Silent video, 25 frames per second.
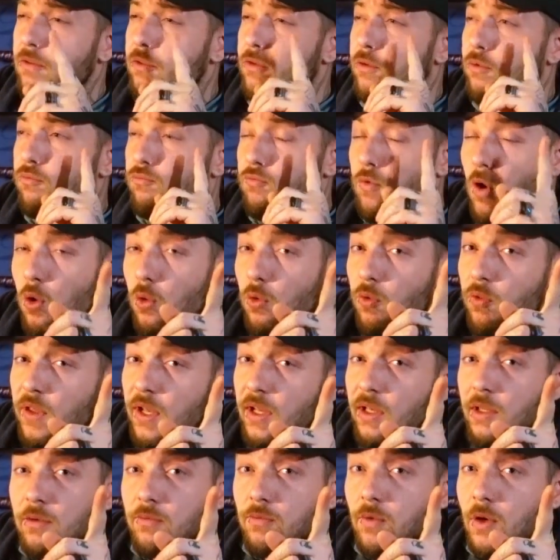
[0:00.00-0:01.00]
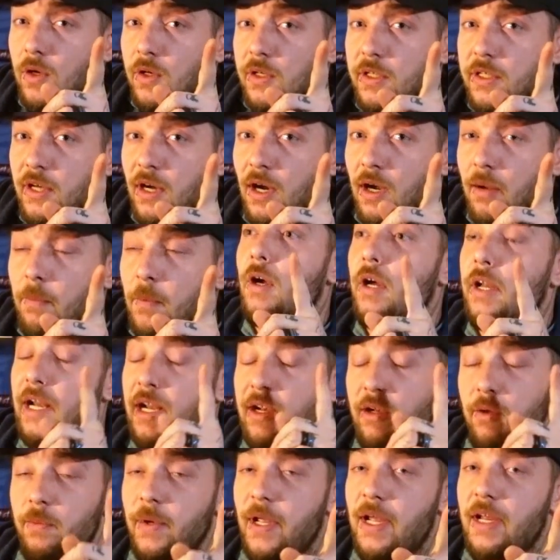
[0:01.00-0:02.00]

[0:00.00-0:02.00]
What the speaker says: the wrong thing at the wrong time and end up